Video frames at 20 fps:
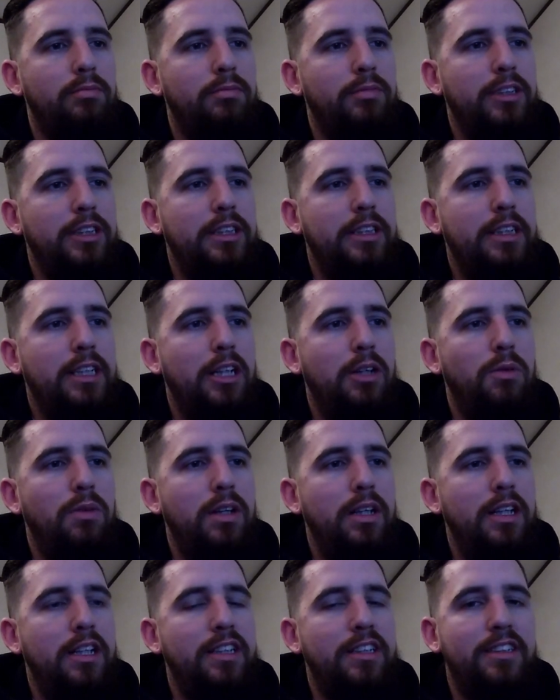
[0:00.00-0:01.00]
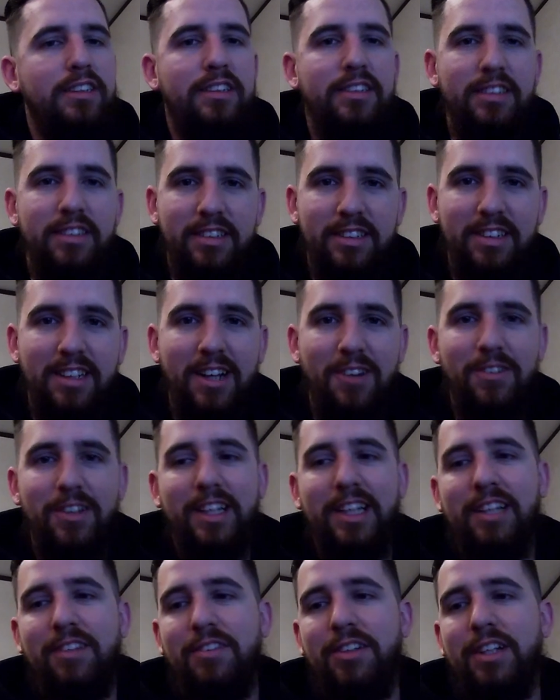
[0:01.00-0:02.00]
let's stick with it. And I
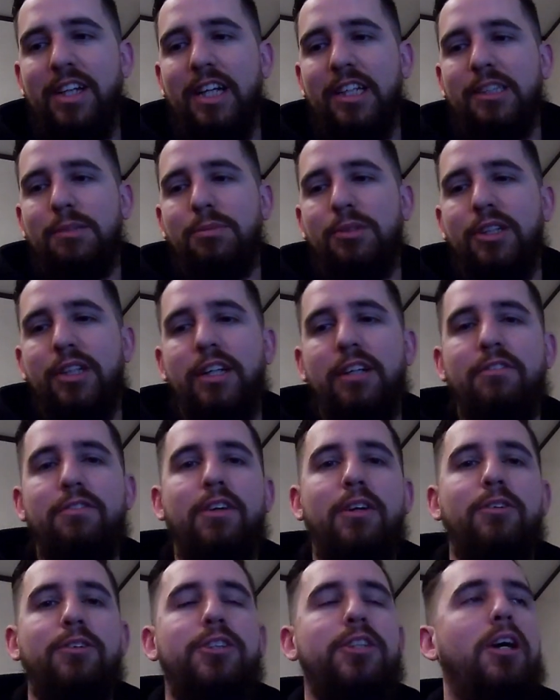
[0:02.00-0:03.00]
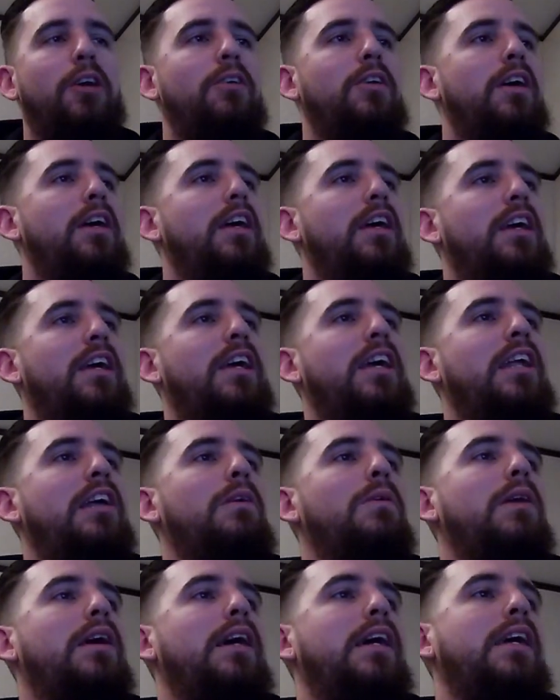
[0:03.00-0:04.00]
want to give you guys some good info. So
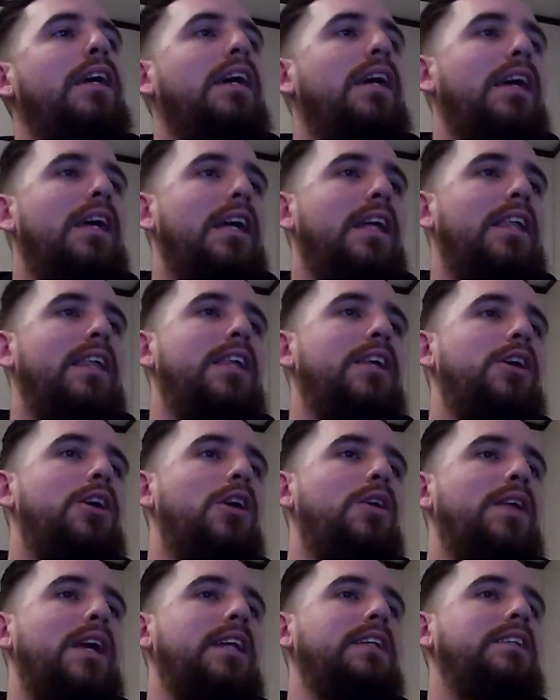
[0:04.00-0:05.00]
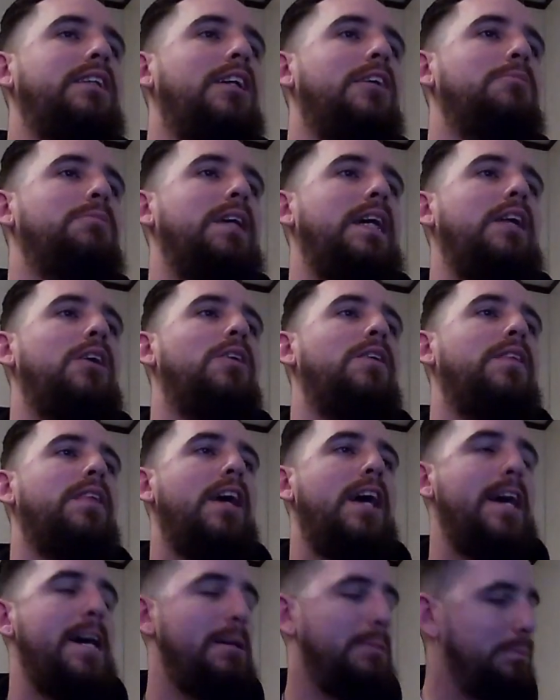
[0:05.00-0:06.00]
anyway, that's the update on
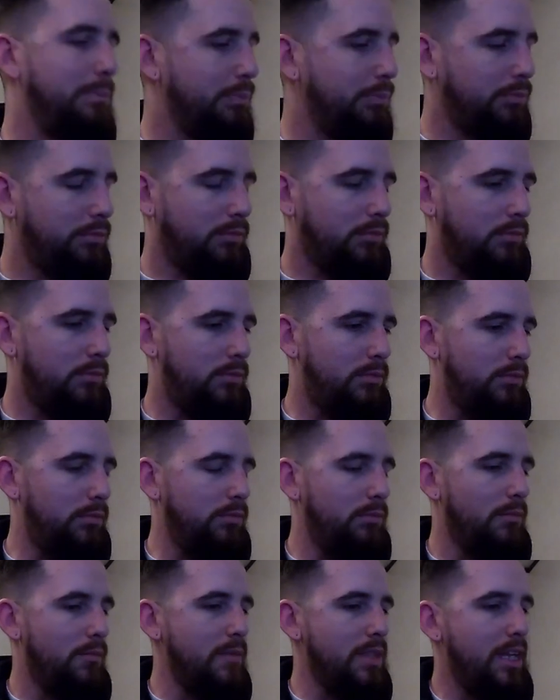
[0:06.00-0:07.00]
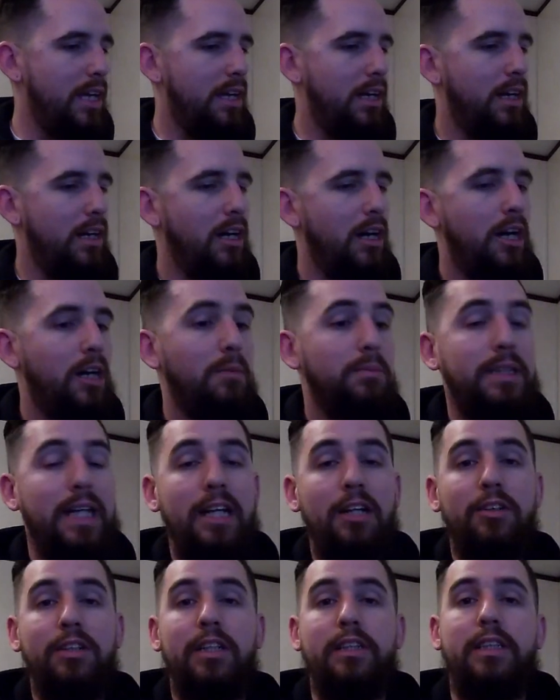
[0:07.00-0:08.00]
that.
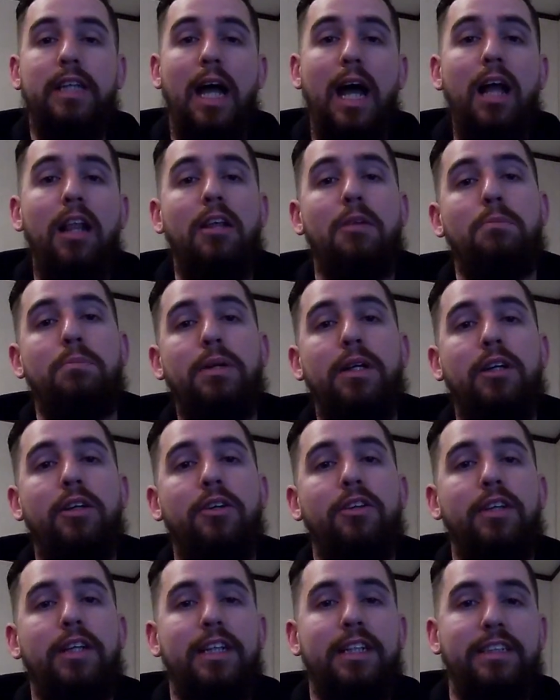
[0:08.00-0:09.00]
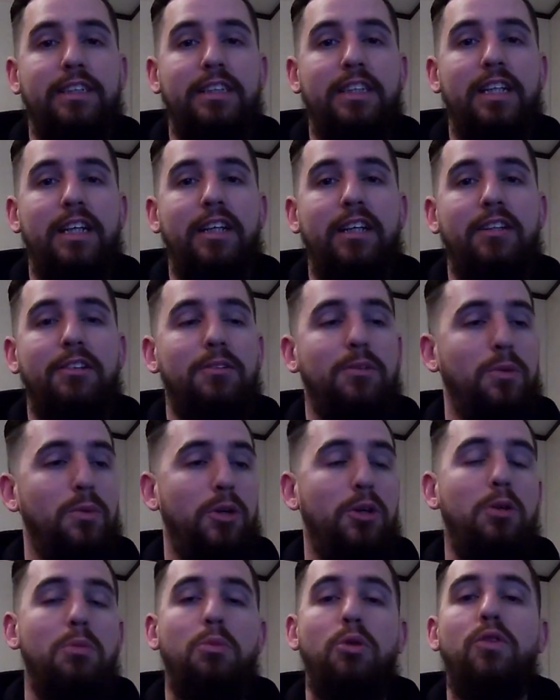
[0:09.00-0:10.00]
Update on the Talon build is that
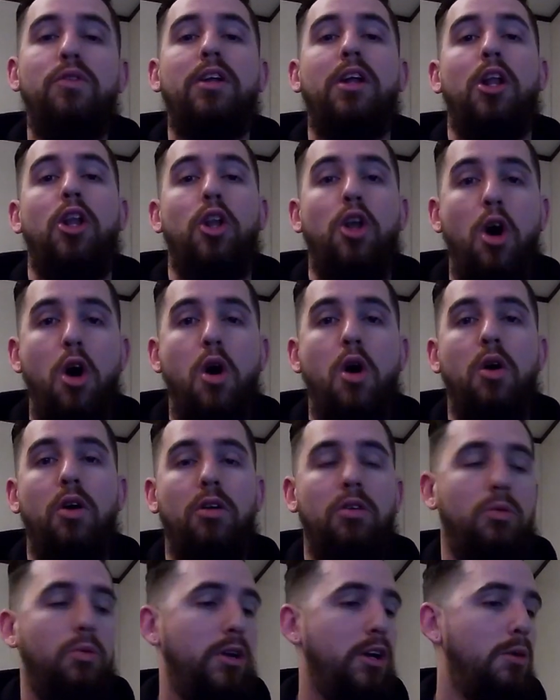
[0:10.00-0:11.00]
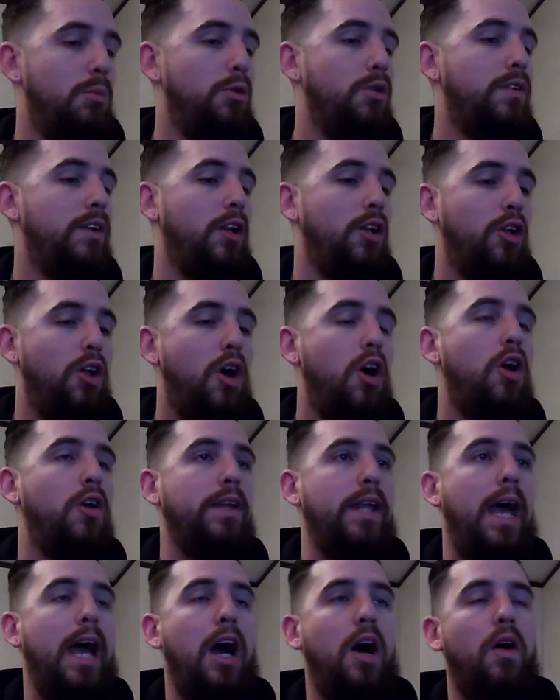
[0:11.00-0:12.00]
we're moving along. We are moving
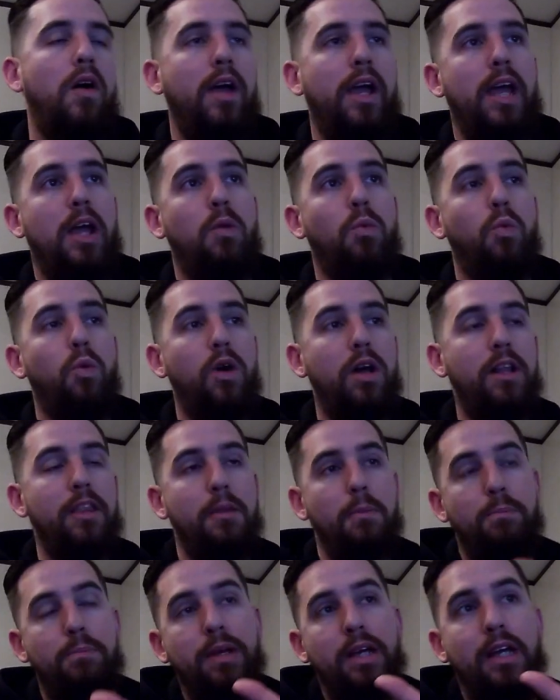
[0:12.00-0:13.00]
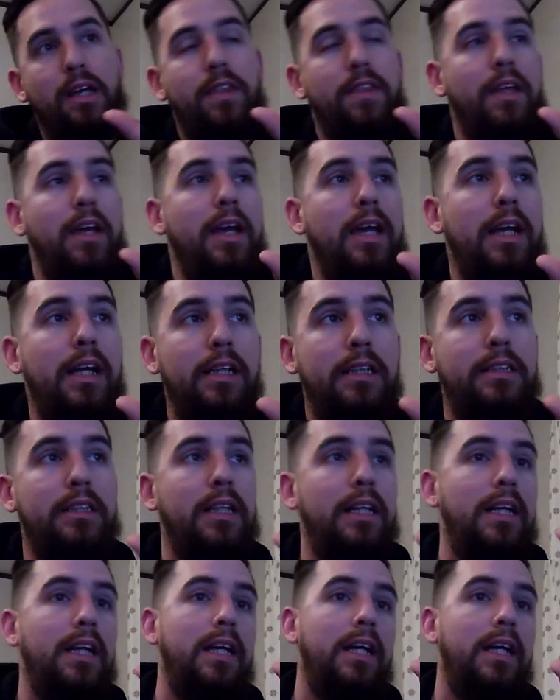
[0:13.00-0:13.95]
along now. And one of the big things